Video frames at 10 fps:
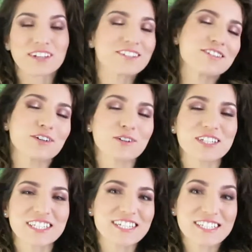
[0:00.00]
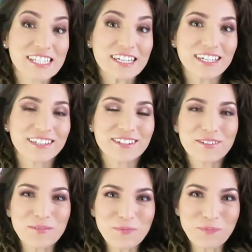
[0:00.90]
So let's get started.
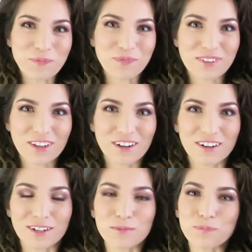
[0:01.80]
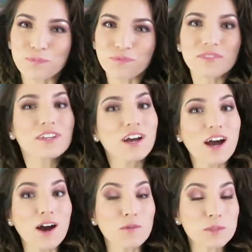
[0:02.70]
Um,
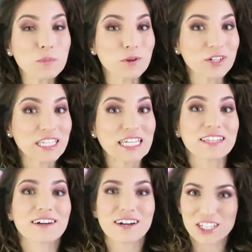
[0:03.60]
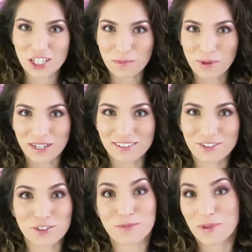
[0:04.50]
I was born in
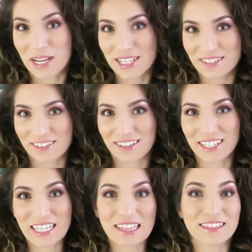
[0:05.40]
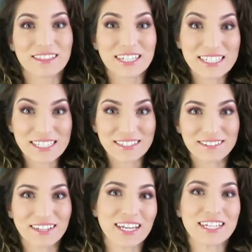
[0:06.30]
Ashgabat, Turkmenistan in
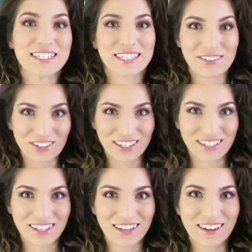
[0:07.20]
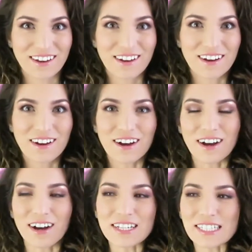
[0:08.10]
nineteen eighty-seven.
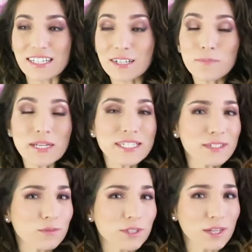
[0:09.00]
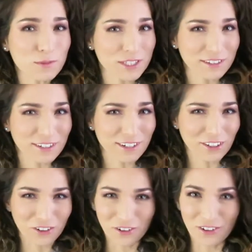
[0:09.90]
I started painting when I was a little
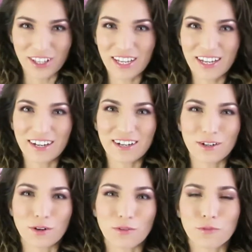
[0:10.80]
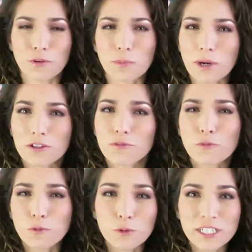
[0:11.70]
girl. Uh, for about
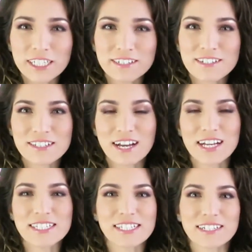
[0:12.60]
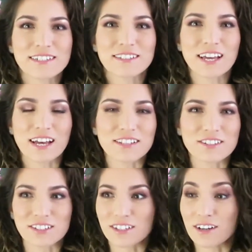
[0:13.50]
four years I studied at
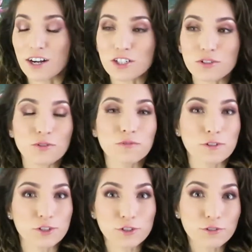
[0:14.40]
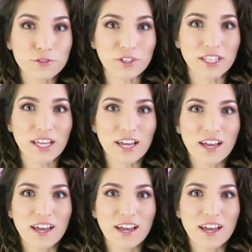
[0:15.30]
the art school for children,